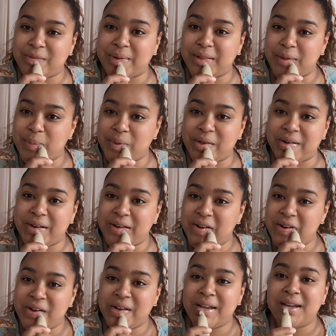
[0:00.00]
my lip here
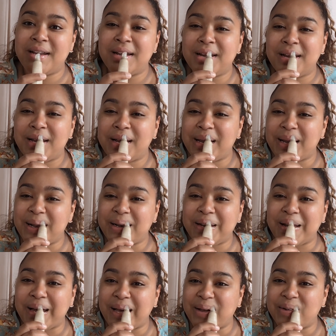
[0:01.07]
and
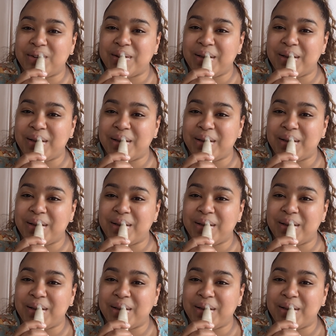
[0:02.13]
half.